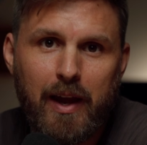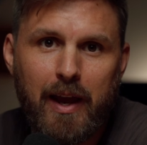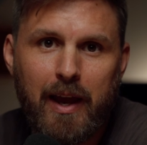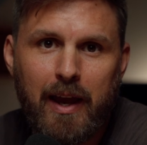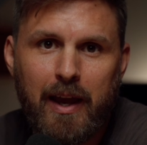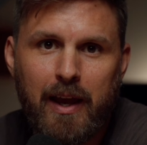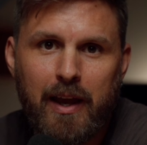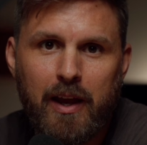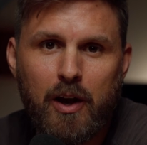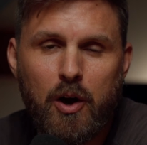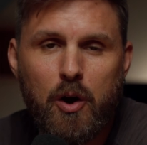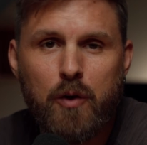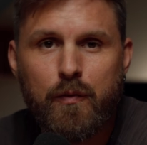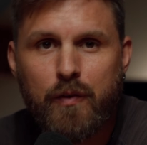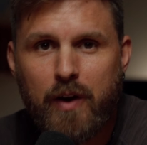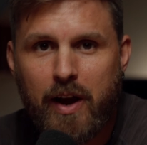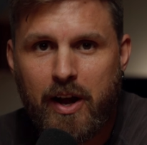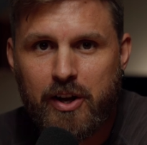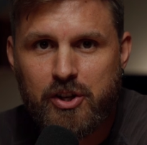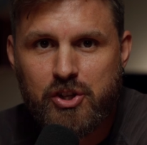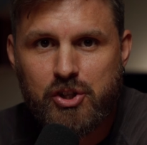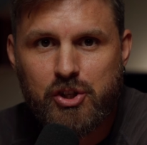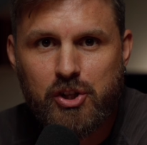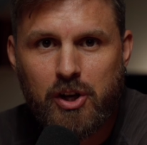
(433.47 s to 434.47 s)
a
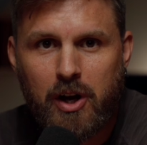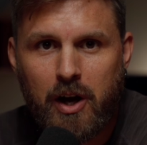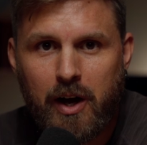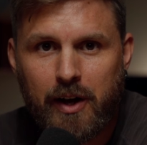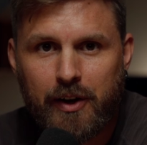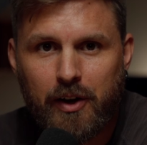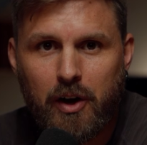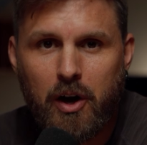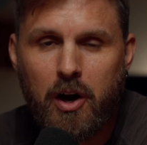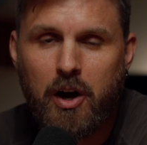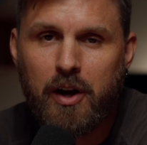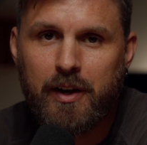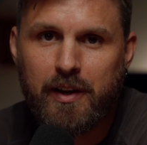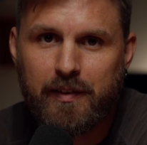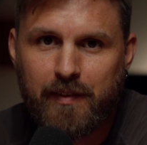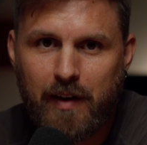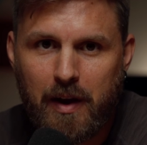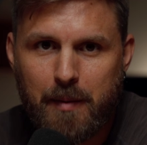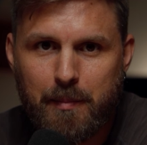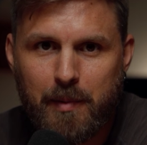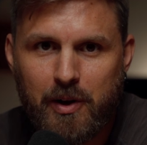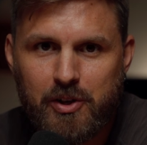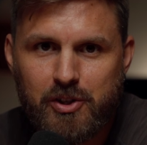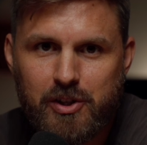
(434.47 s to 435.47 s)
overhead shot on a
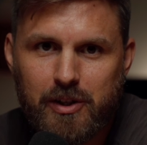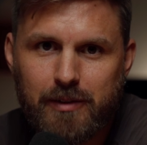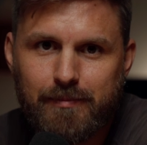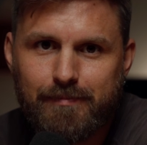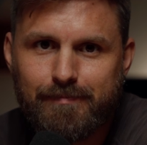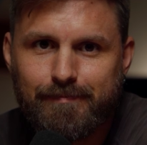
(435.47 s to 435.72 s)
tight budget.